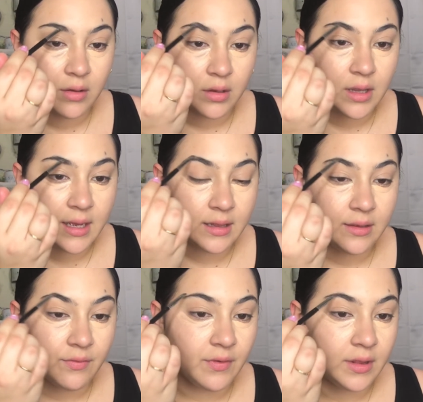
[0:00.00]
lightly
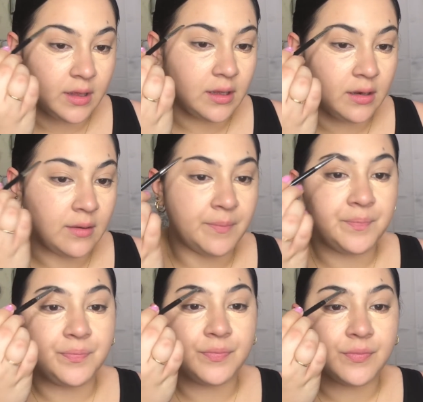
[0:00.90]
fill in
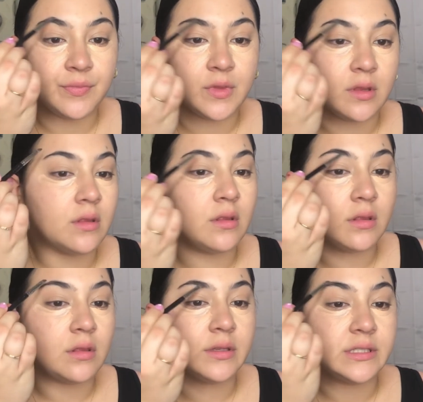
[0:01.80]

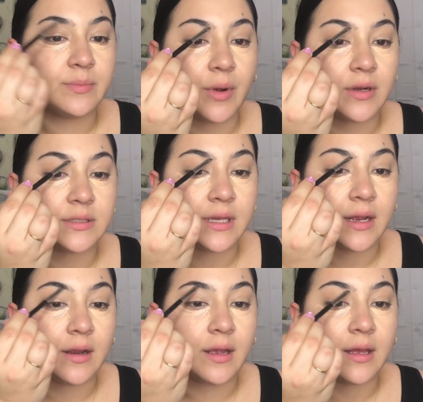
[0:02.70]
the sparse
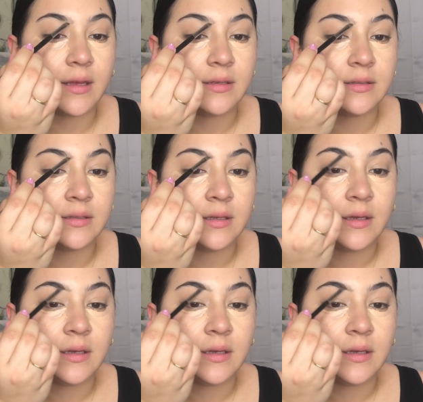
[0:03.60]
areas.